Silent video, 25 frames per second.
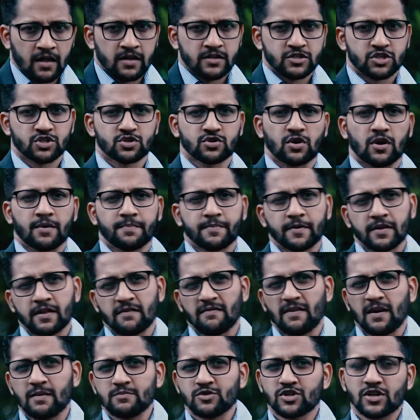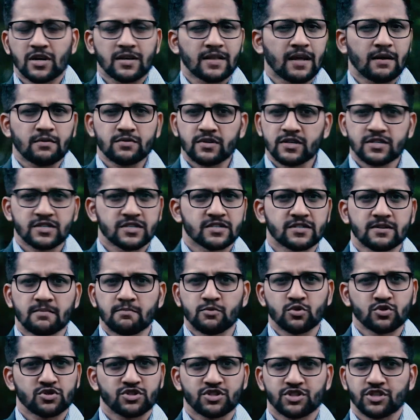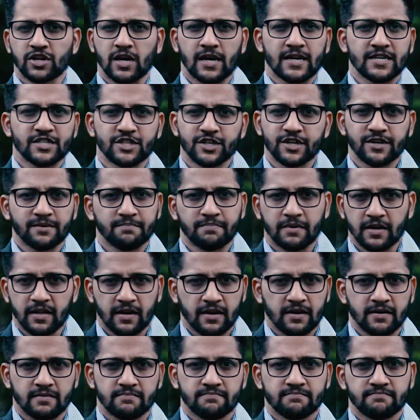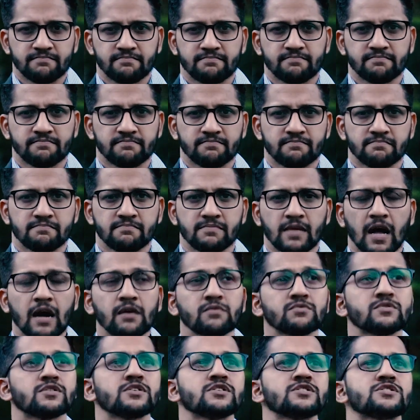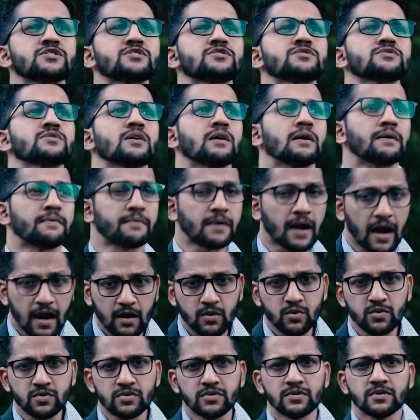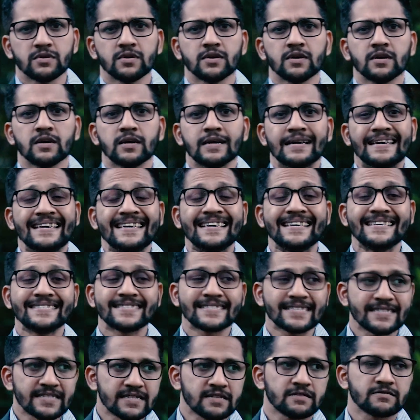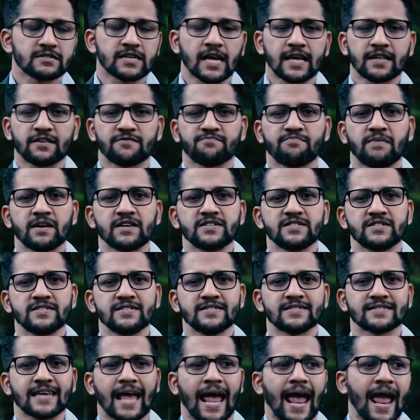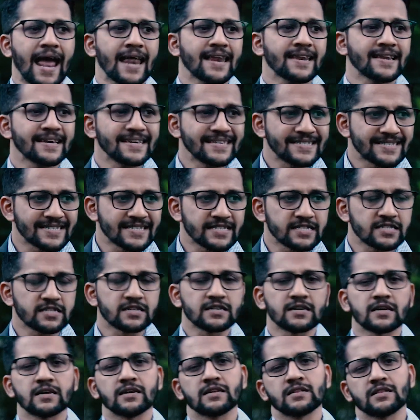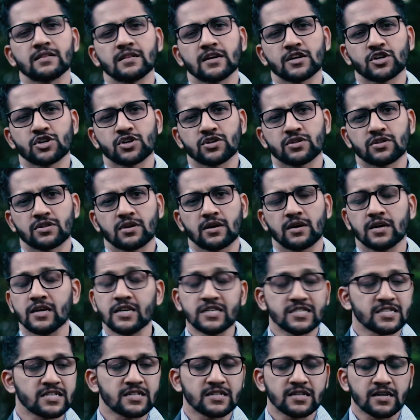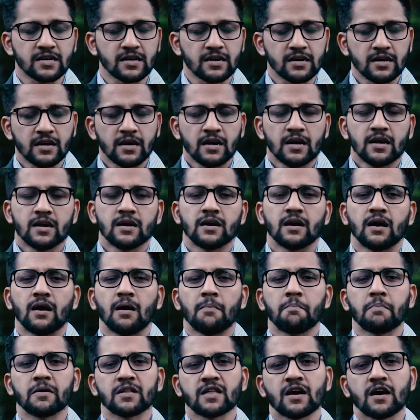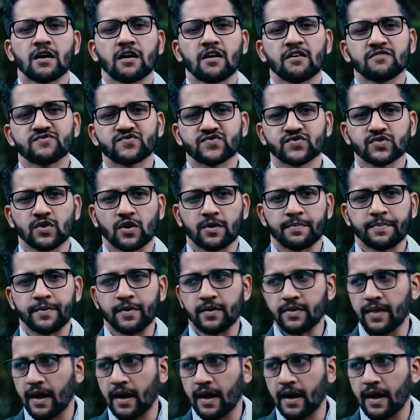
Scorpio Navamsha. Now this is the most challenging pada. Now this Rahu is in the sign of Pisces and is in the nakshatra, is in the pada of Scorpio.